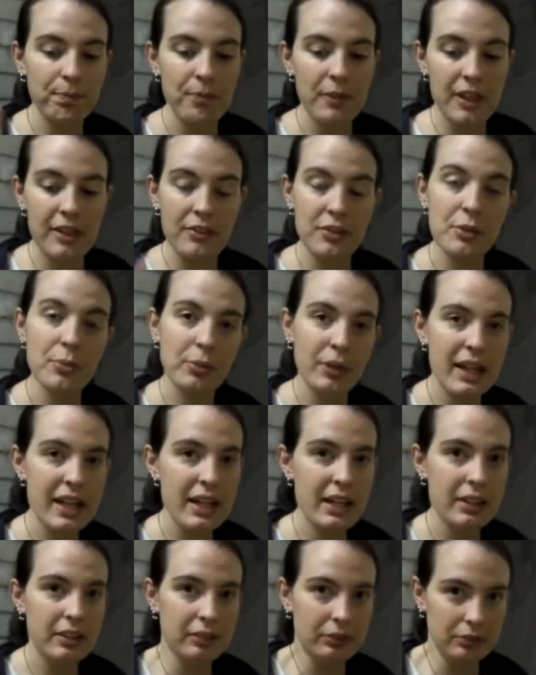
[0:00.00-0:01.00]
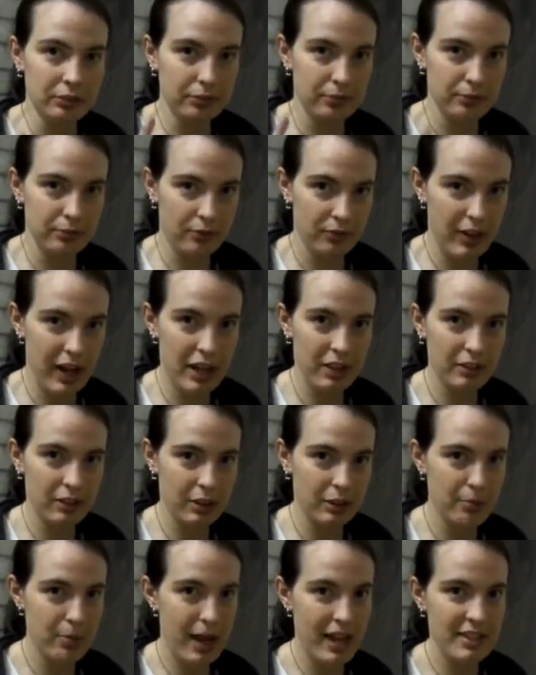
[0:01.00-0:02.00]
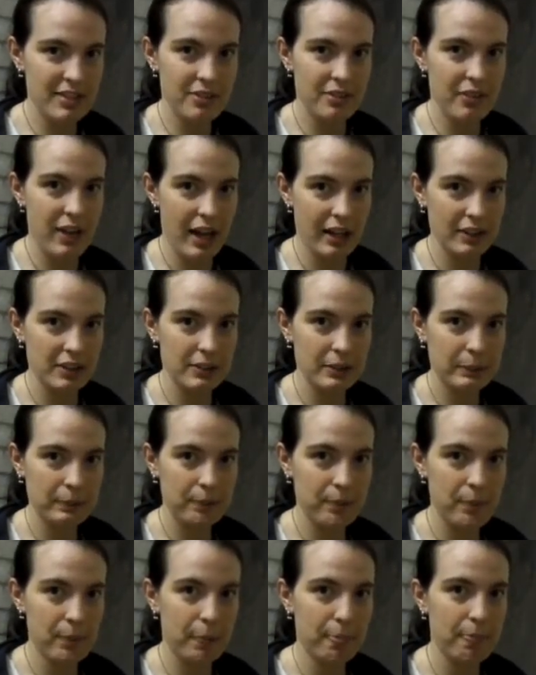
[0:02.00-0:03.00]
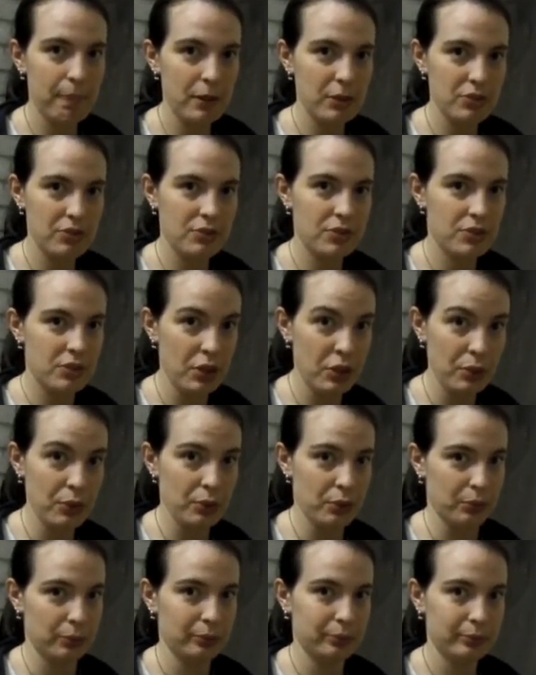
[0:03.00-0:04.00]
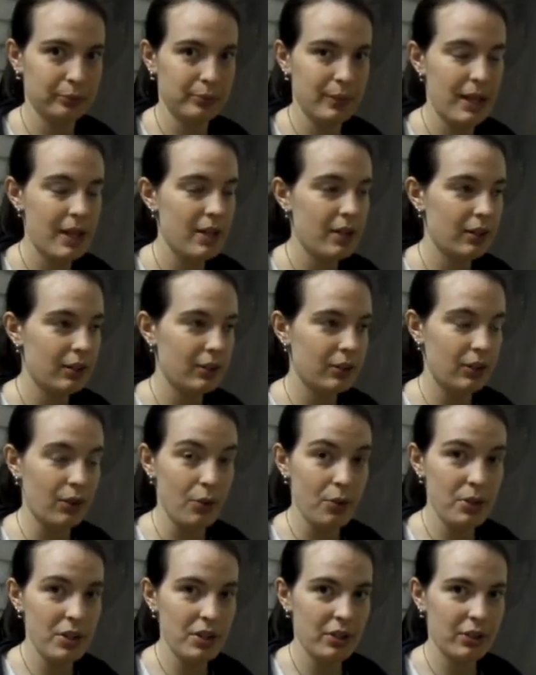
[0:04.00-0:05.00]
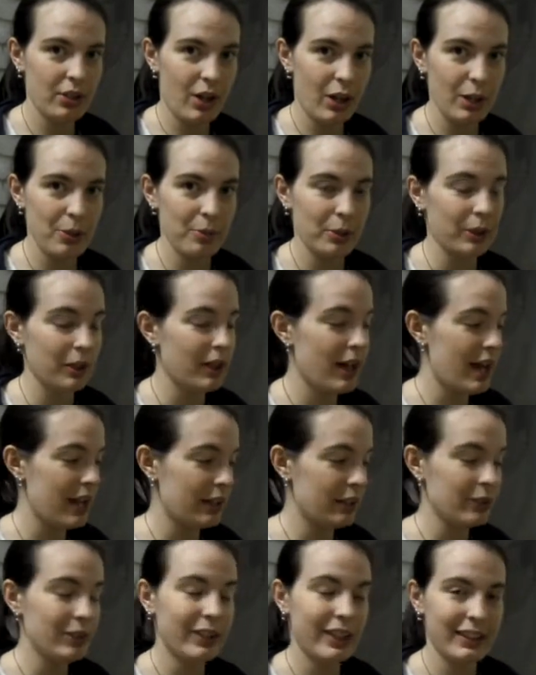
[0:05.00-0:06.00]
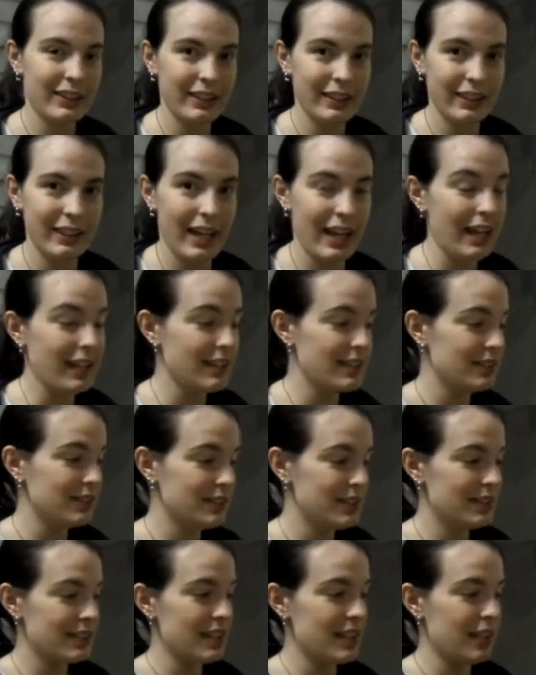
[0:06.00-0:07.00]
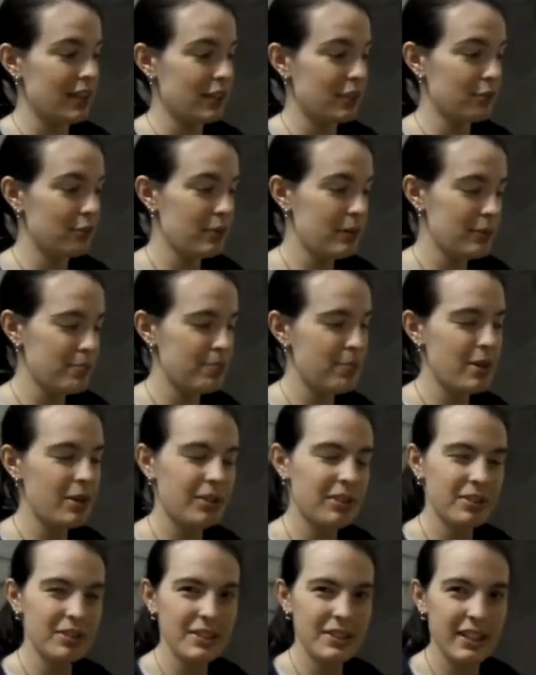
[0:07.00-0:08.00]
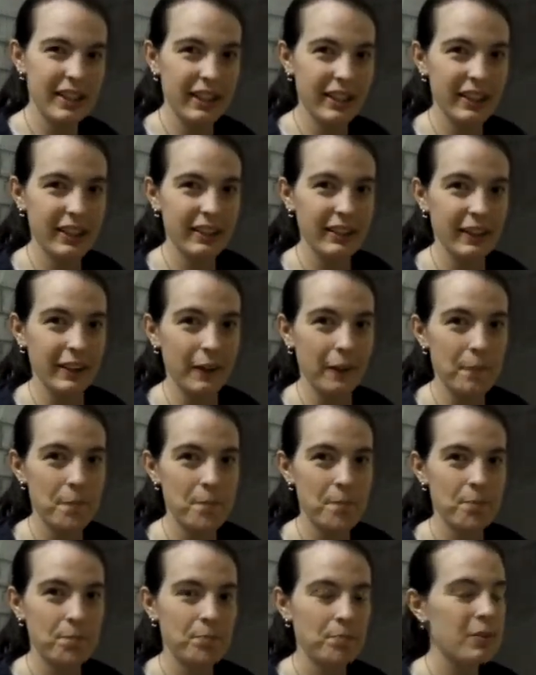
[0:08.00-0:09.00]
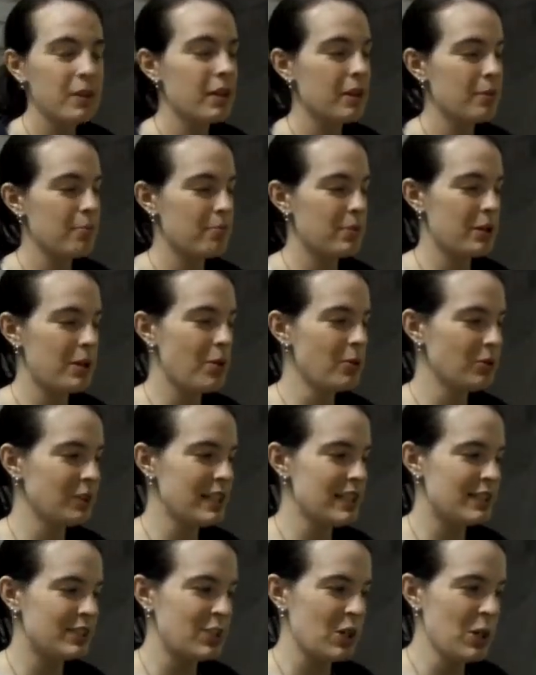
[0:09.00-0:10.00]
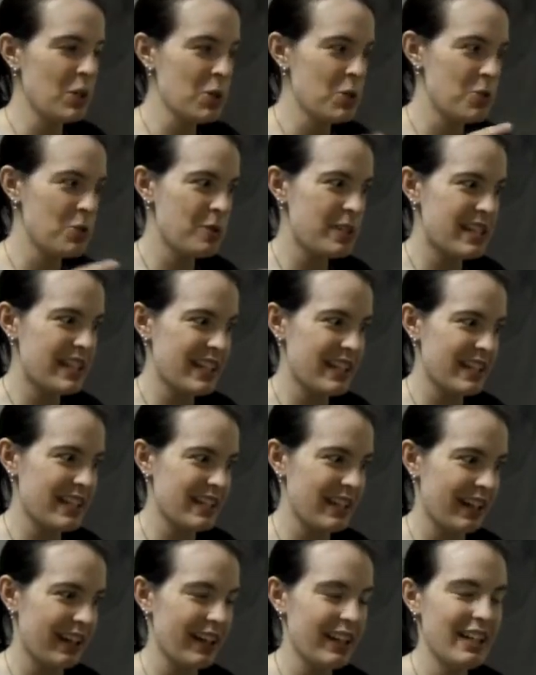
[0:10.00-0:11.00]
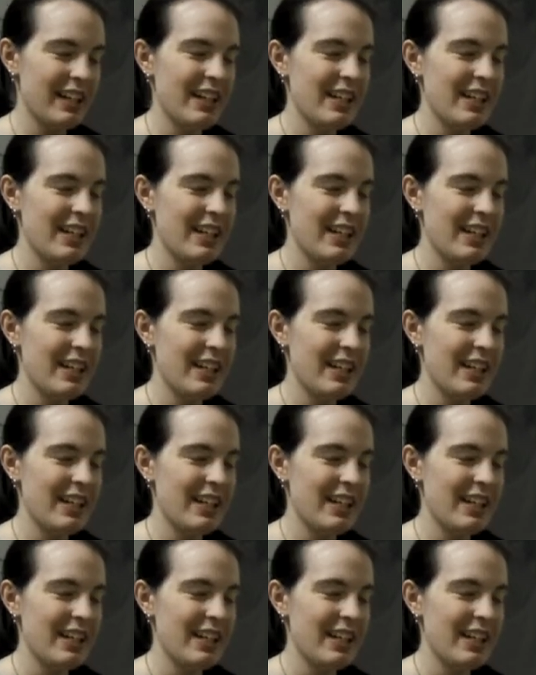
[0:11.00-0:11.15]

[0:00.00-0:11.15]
if you play Mass Effect 2, go to your armor and look at the legs. You'll see 3 buckles here, but only 2 here.